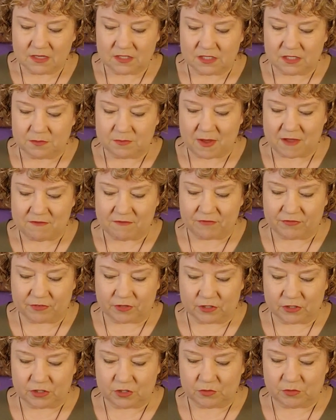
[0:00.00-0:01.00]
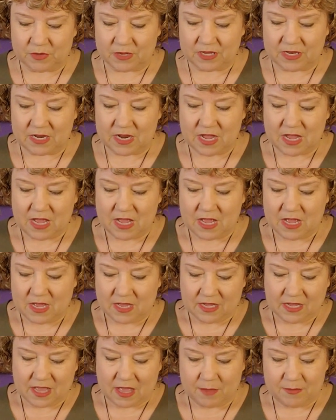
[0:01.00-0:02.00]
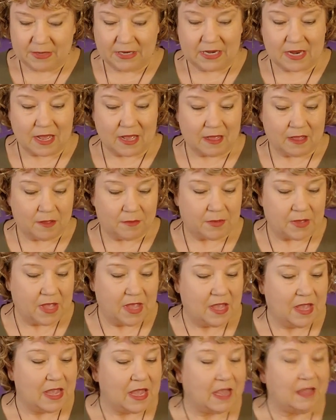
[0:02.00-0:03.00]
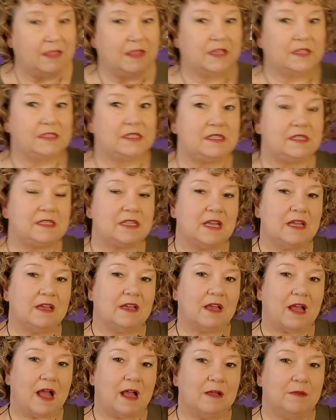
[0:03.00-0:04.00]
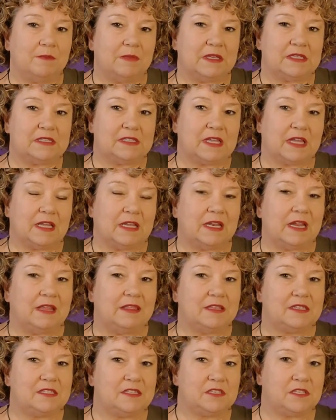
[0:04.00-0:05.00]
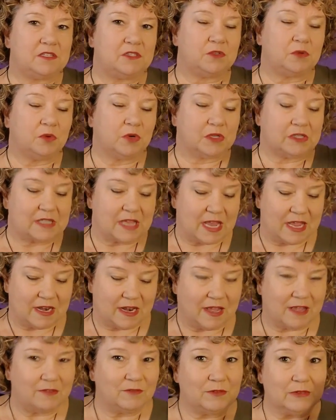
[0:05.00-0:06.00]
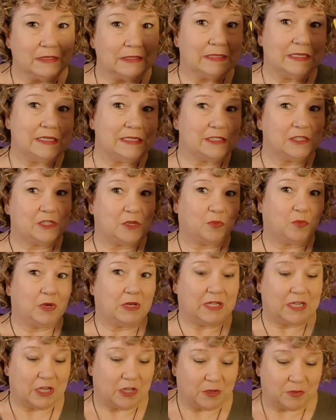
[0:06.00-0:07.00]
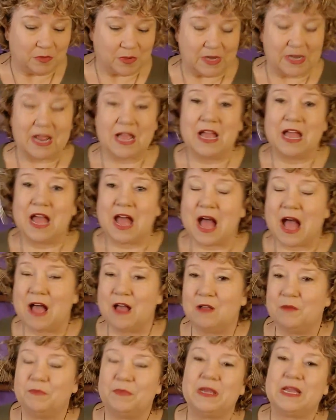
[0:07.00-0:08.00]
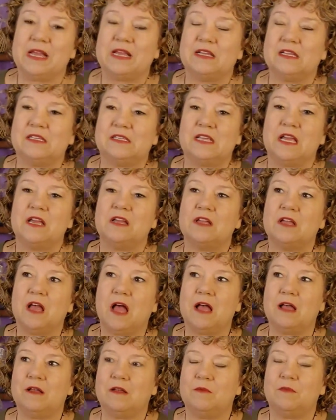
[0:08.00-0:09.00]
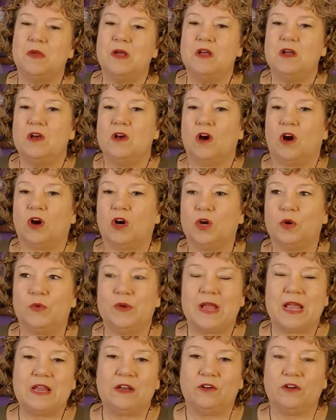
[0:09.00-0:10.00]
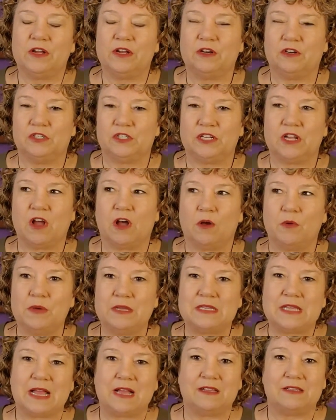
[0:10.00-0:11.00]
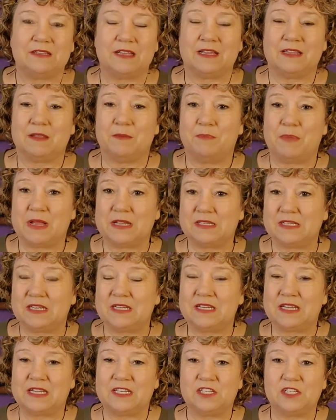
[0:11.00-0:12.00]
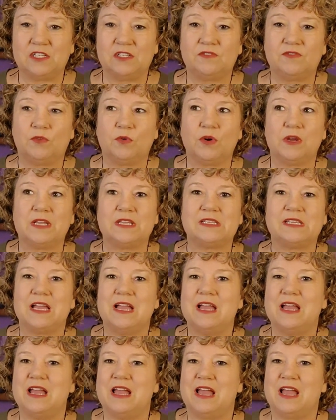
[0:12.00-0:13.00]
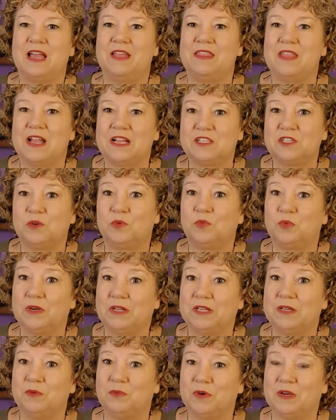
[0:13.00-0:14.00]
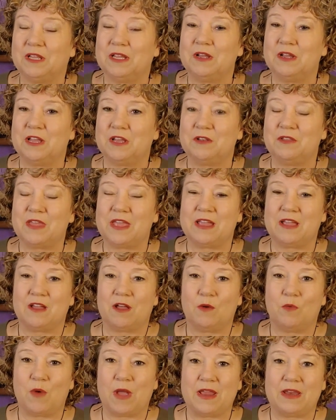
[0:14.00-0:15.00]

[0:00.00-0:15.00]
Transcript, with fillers: This is my first one coming up. And this is um, the sun and this is the source. And this is a really good one um, because um, our creator energy always has like the best intentions for us and that's a really really good thing a